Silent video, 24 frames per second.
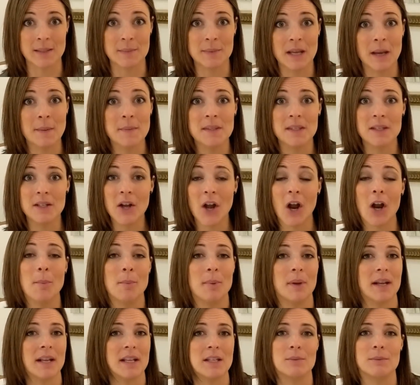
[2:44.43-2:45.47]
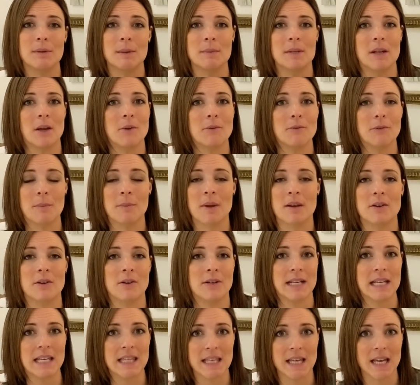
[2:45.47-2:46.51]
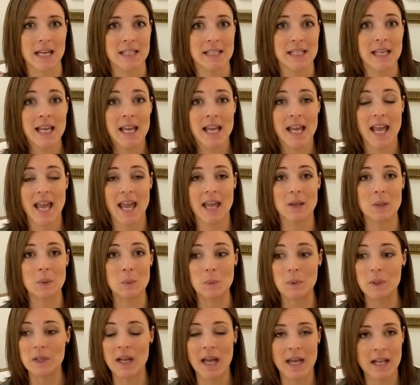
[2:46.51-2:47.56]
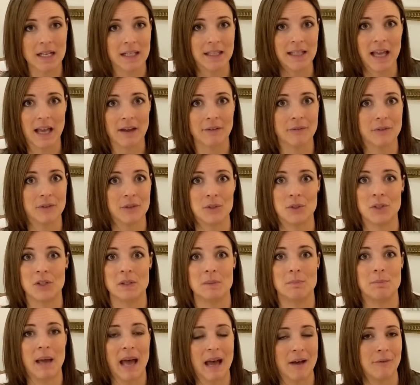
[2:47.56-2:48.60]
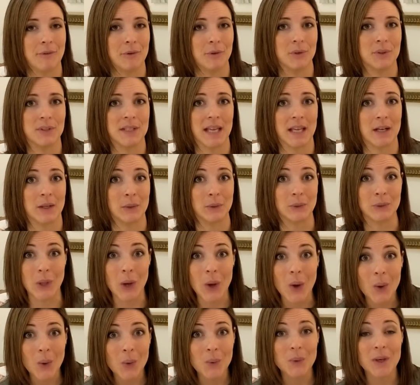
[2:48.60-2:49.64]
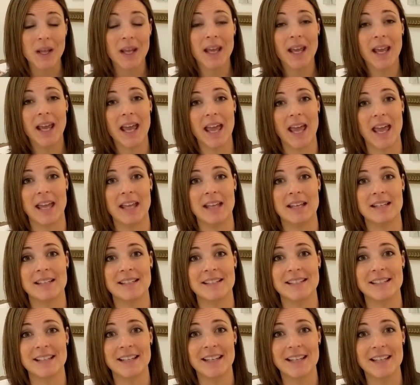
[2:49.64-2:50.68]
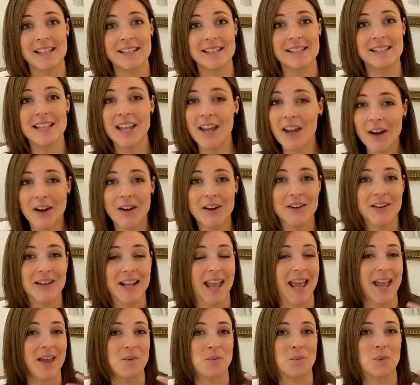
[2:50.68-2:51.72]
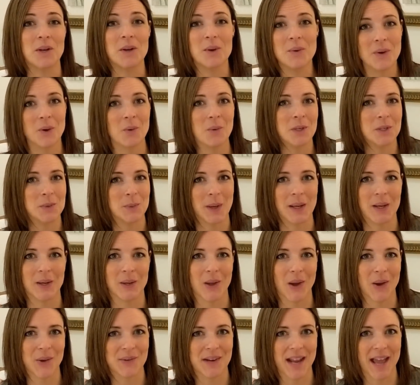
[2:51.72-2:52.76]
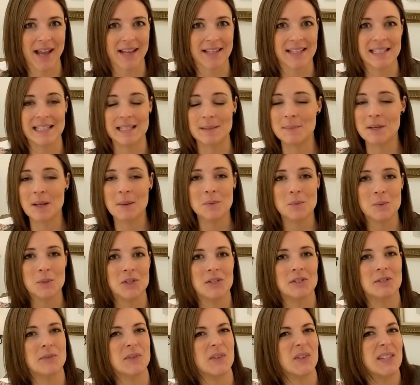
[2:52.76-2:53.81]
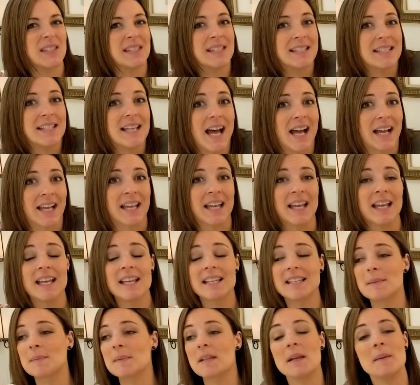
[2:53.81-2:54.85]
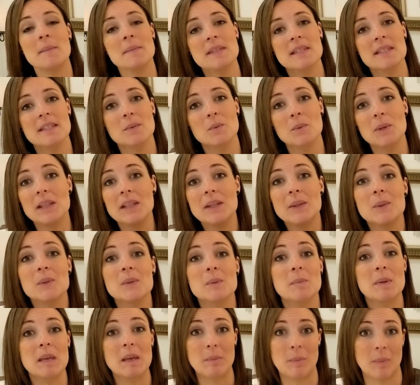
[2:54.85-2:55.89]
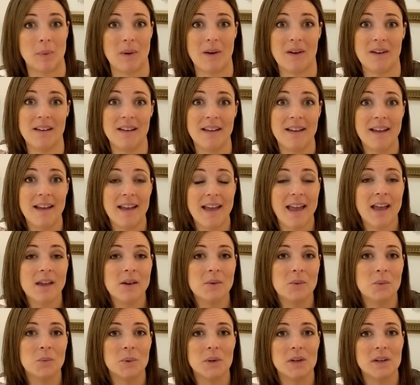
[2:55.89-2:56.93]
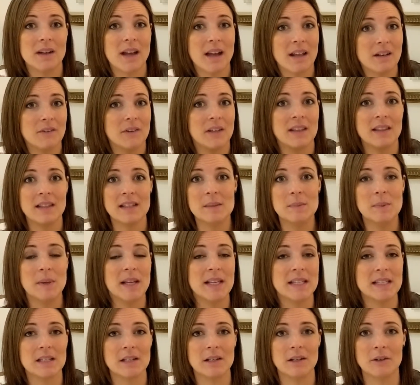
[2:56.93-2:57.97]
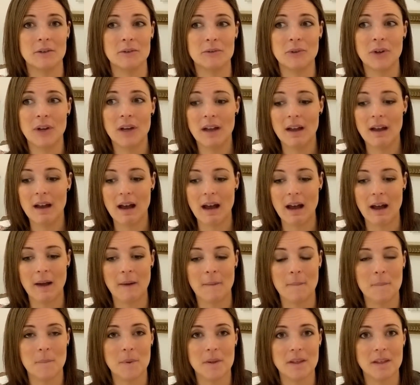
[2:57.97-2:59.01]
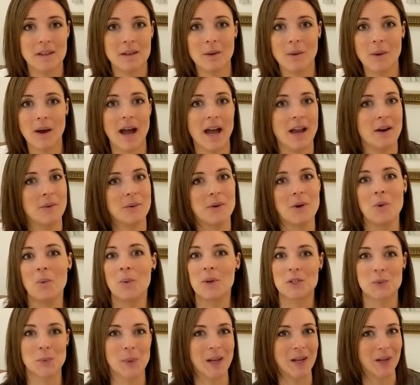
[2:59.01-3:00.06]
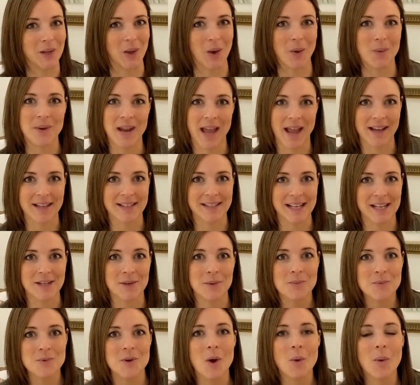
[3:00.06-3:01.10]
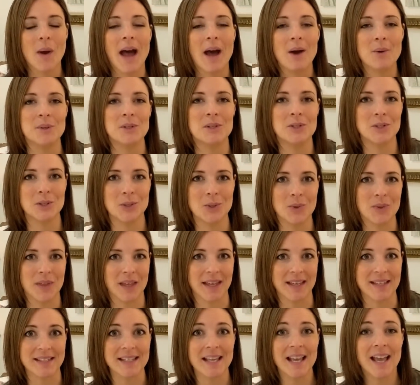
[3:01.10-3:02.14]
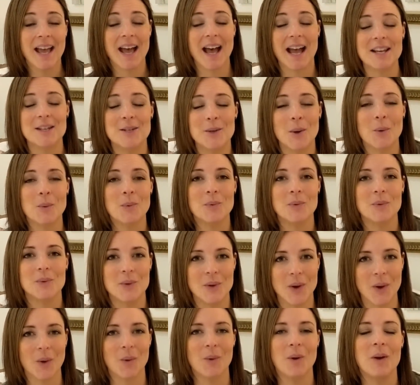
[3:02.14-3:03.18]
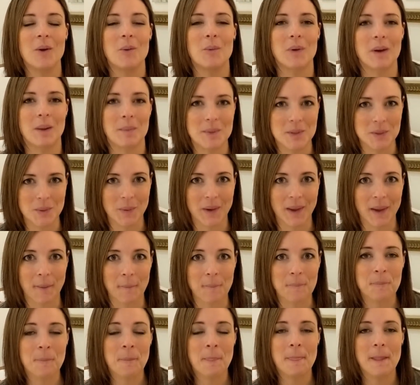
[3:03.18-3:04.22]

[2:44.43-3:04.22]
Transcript: Sometimes the carpet is ripped out from underneath us and we're kind of left just baffled and alone and scared, and we don't know which way to go next. Sometimes we just feel stuck. Sometimes we lose people and we're kind of in this place of, I don't know which way to go next. I don't know how to do this. I don't know what I'm doing.